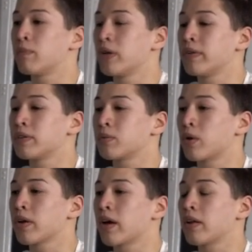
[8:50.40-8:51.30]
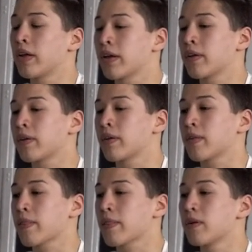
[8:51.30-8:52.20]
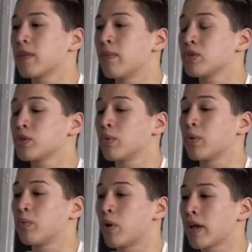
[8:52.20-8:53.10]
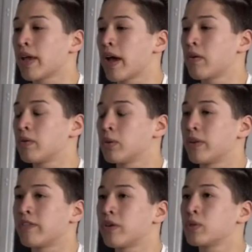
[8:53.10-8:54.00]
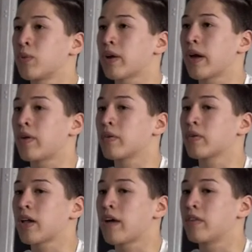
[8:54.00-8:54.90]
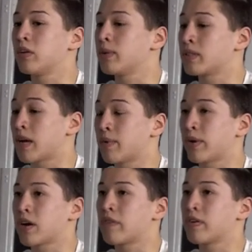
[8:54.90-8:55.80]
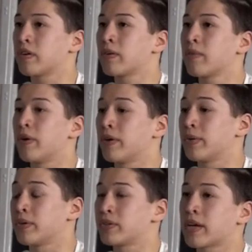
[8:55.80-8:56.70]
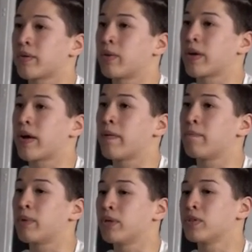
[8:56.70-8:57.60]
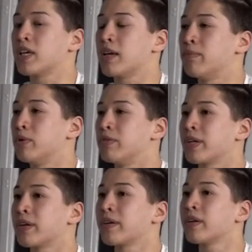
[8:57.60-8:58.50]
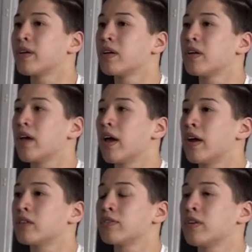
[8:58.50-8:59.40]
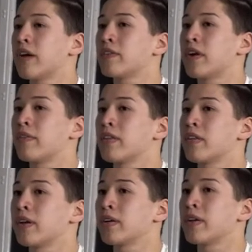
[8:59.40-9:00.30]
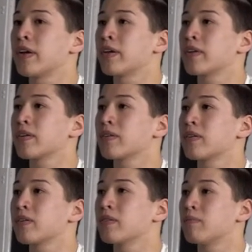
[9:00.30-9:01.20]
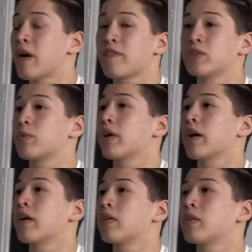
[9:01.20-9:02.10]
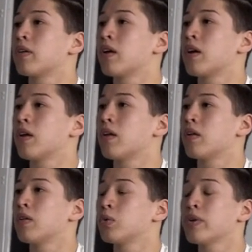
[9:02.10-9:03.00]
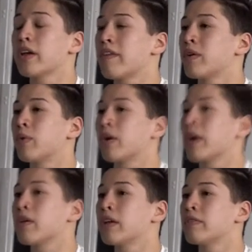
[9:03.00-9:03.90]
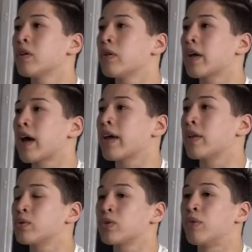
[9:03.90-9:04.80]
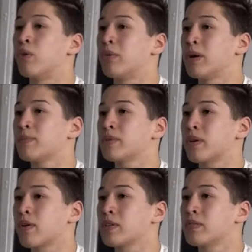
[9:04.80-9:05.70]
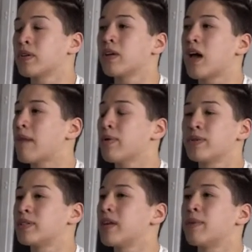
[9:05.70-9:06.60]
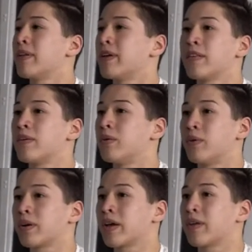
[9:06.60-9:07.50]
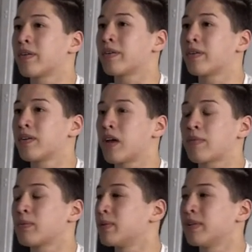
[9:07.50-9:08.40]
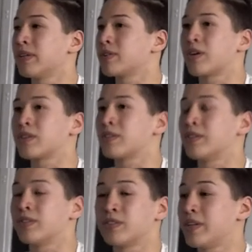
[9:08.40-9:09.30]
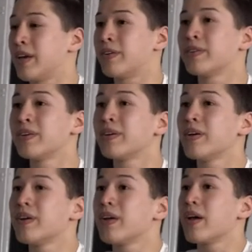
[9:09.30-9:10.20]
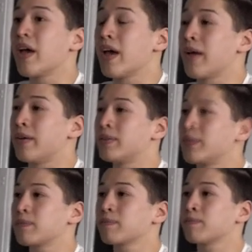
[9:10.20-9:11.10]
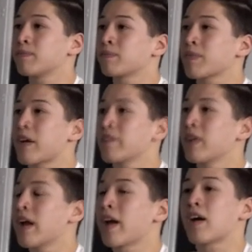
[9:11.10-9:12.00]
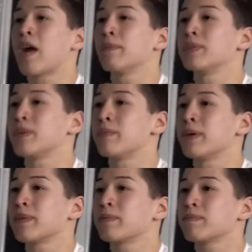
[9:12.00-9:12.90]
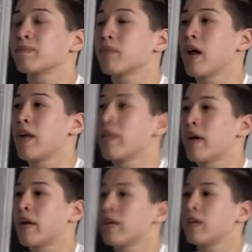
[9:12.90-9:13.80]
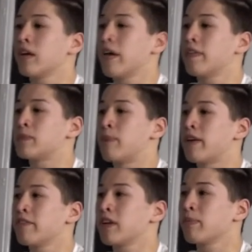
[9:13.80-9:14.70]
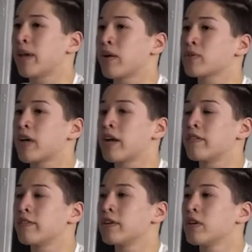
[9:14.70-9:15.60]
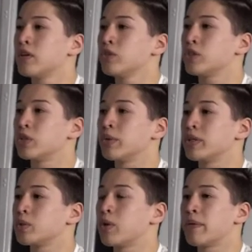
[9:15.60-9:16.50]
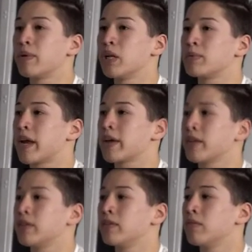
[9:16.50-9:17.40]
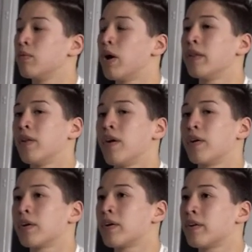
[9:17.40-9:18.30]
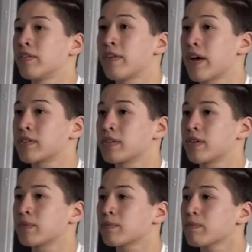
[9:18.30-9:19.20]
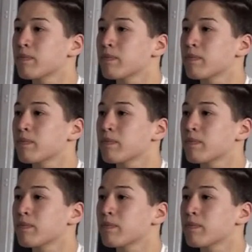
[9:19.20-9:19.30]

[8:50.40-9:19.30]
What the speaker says: previous workout, like the muscles you were working out during the first workout, have a little bit of time to recover while you're doing your second workout, but you just keep moving. And I just feel after everything, like my first workout, during every workout, even though like I used to the warm-ups in CrossFit, I'm always dead by the end of the whole workout. I'm completely exhausted and just dead. And I feel like I accomplished something, and that if it's benefiting me outside of just doing 20 pull-ups, that I could run longer and faster